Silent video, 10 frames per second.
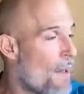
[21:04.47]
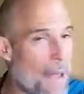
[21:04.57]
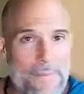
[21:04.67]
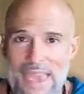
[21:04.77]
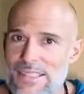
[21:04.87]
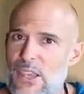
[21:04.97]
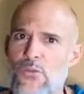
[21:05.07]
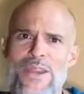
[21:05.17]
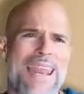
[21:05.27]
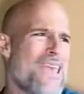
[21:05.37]
Amazing
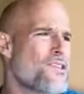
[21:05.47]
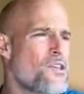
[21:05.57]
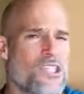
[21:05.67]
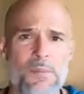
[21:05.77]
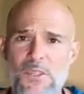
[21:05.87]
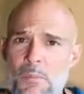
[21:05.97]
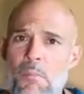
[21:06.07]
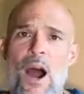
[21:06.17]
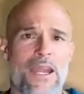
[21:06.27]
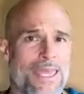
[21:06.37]
relationships,
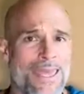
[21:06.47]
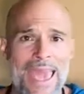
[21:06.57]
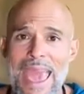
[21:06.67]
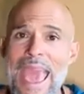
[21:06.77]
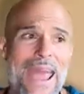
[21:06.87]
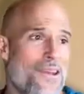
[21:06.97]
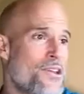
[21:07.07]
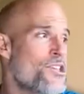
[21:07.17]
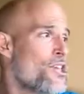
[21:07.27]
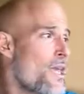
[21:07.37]
money,
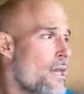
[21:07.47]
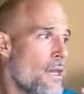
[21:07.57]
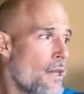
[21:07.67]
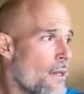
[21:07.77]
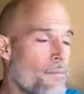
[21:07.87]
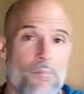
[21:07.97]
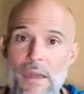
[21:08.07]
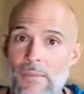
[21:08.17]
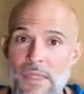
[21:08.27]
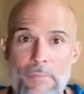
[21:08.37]
energy.
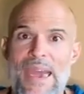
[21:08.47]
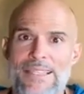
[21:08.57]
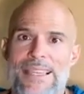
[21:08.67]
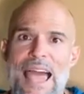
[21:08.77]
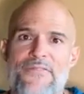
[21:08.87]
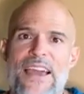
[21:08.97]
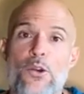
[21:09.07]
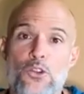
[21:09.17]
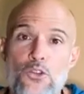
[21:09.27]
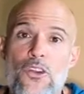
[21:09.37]
The best life I
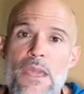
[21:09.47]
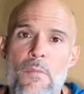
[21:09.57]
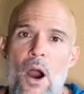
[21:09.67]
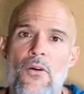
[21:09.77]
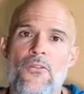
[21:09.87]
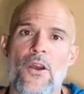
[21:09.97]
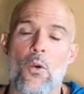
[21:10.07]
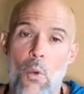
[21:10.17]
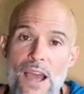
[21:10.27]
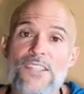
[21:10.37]
could dream of
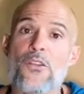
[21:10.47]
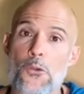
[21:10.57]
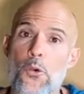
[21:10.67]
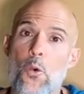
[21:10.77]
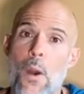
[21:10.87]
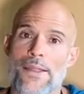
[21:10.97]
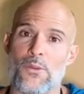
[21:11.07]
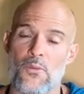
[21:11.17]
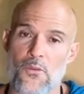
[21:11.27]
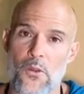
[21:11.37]
was through
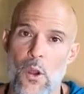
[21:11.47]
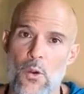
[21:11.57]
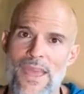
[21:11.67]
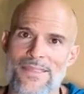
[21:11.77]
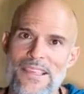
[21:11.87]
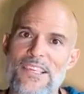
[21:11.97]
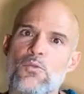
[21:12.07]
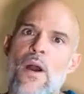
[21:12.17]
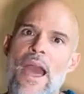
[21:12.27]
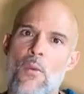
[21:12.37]
quantum flow. And this
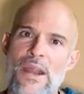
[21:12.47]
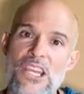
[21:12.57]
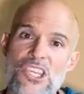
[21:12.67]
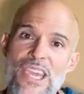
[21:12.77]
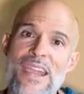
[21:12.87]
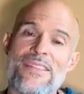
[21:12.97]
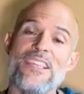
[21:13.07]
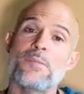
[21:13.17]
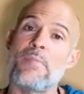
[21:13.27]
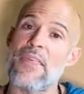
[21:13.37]
is why I want to share
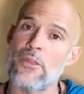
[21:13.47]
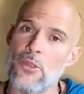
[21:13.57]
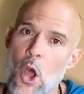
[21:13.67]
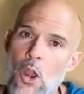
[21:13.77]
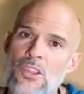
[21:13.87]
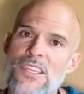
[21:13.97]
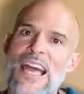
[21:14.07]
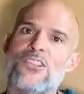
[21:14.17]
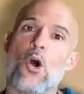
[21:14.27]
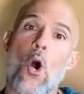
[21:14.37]
this methodology
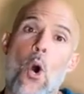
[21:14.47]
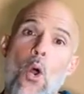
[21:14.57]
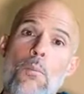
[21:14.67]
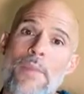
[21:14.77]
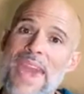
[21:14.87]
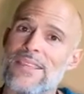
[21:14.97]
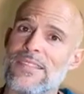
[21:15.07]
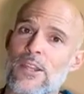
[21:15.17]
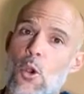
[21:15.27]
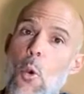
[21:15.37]
that's all
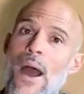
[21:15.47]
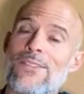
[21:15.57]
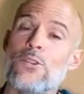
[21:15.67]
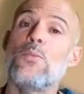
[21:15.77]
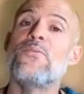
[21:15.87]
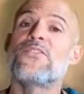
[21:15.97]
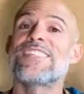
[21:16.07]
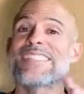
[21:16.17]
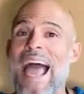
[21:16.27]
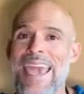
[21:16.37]
based in quantum
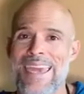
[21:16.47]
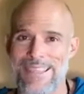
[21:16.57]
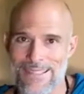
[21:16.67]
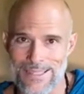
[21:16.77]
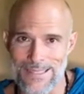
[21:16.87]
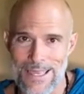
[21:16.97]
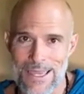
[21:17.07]
science.